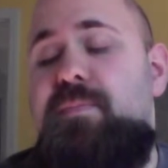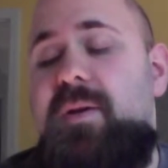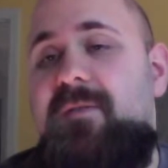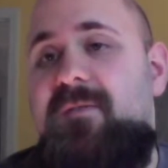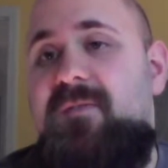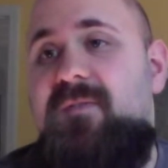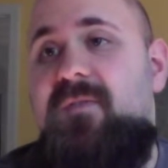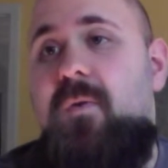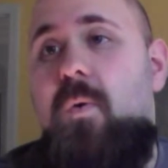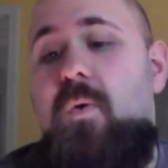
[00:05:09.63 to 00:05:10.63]

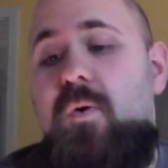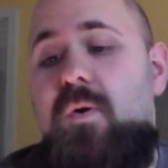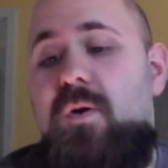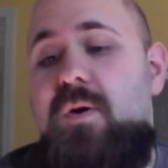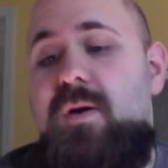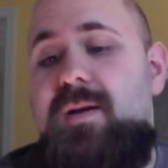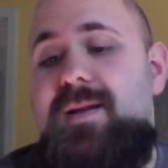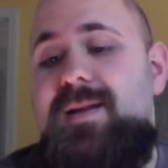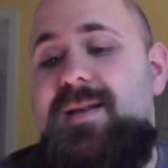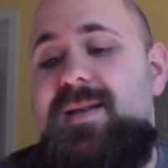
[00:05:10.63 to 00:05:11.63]
before
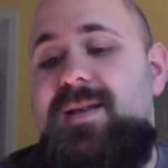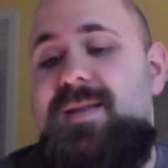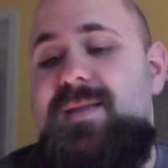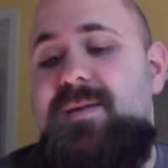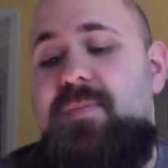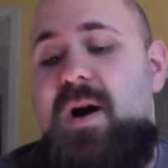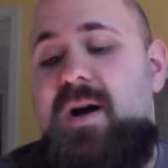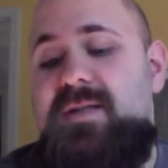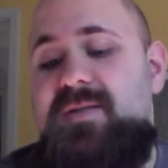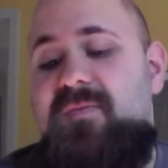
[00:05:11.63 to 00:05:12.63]
the
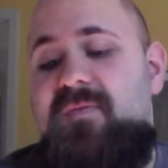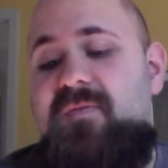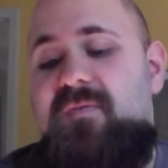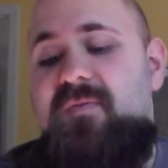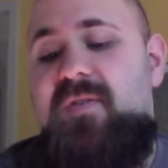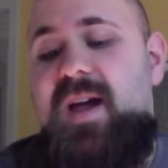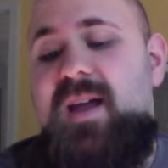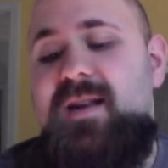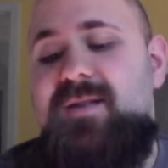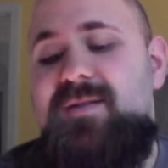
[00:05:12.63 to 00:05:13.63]
boss
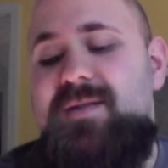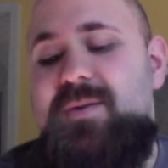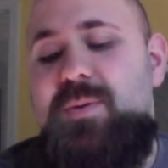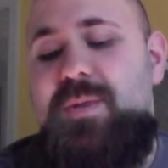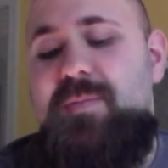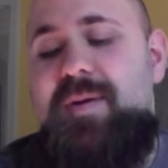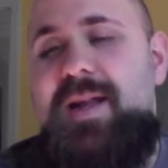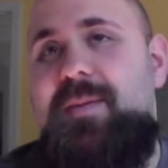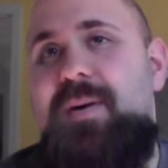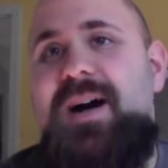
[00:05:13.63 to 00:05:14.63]
fight, or the
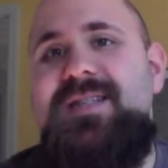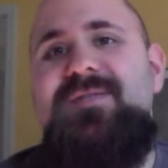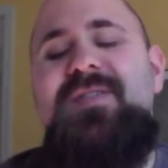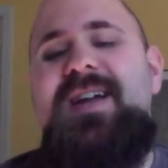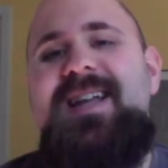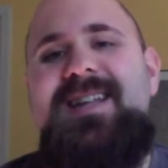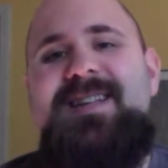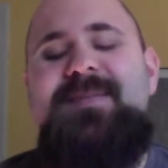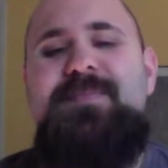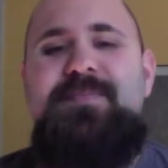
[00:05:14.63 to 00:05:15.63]
mini boss fight,
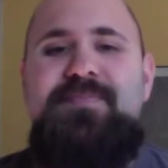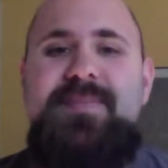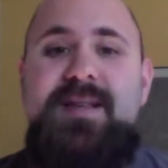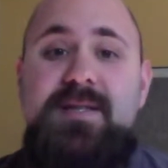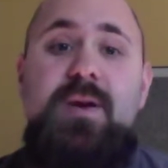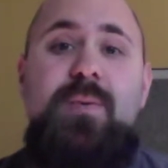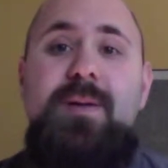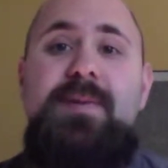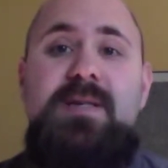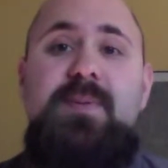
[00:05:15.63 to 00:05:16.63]
because there will
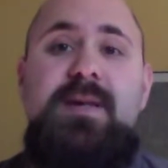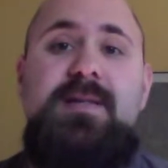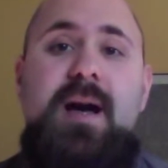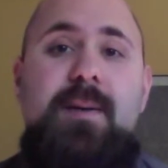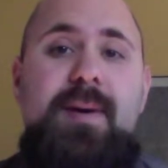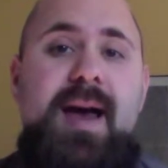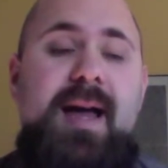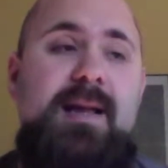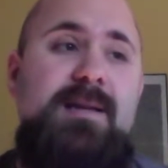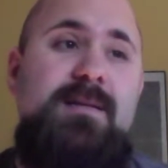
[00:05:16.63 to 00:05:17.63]
be space
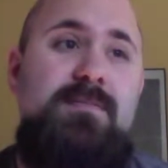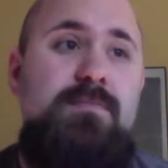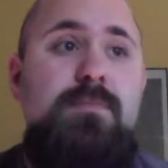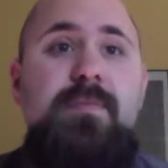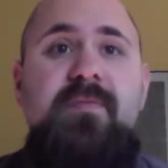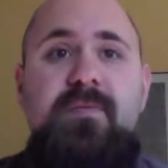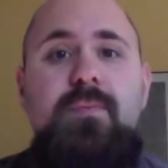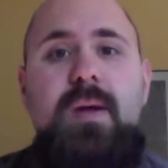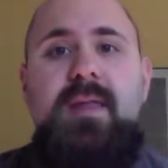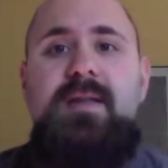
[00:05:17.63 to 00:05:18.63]
combat
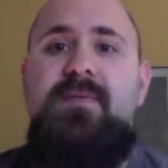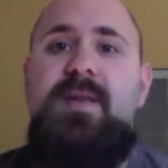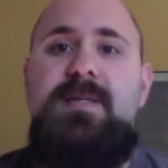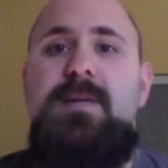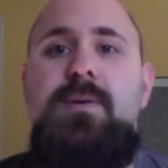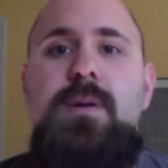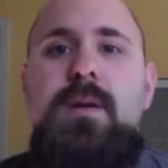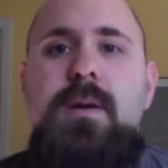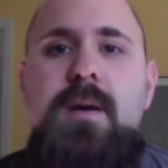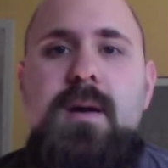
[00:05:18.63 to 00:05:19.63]
relatively soon
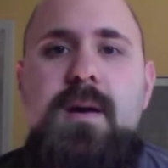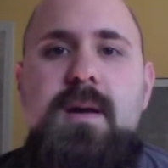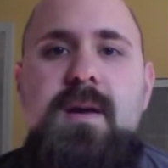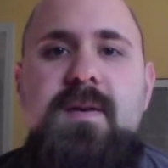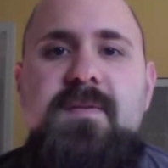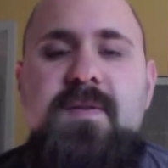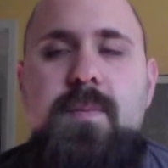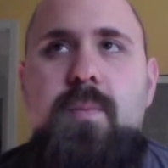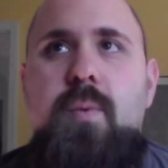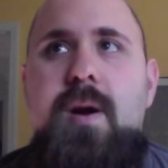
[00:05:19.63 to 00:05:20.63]

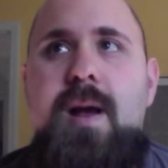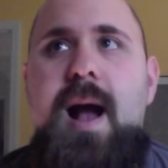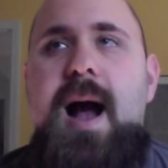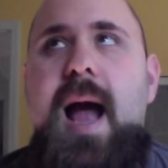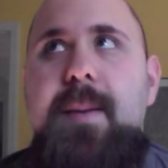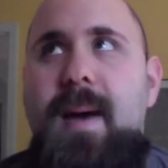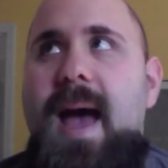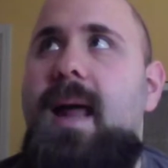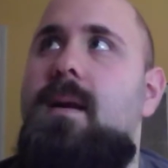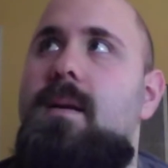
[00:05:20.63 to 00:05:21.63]
from where I'm
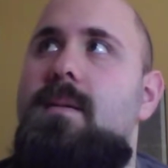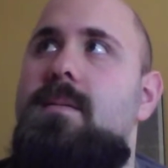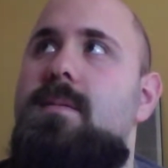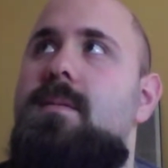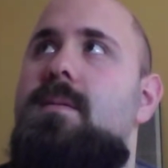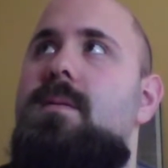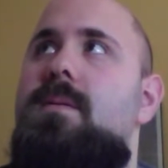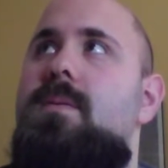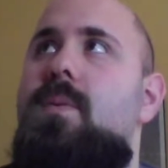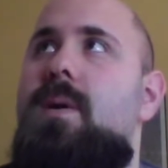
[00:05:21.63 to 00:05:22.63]
at.
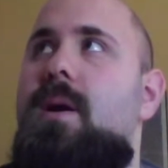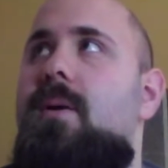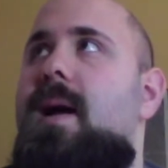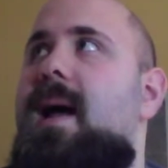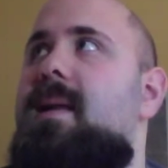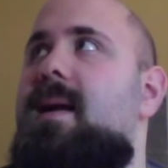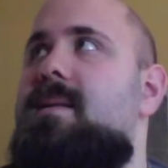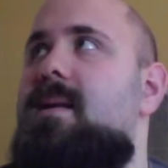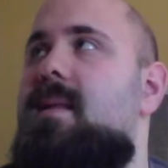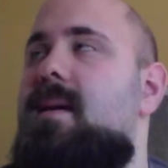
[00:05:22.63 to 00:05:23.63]
Where you're at
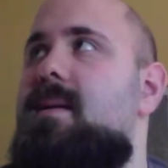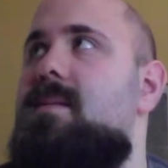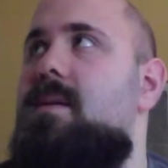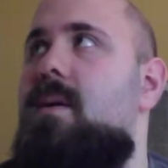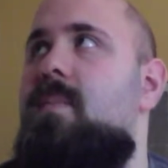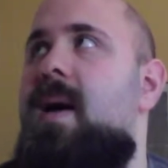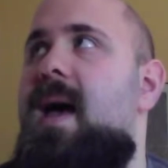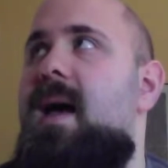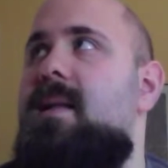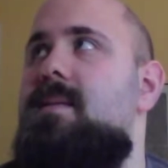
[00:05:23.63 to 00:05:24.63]
next, I think, is
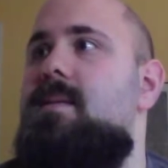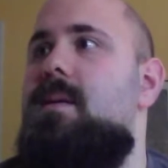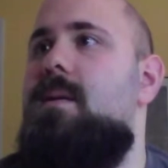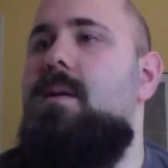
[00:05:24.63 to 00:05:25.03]
Nomads,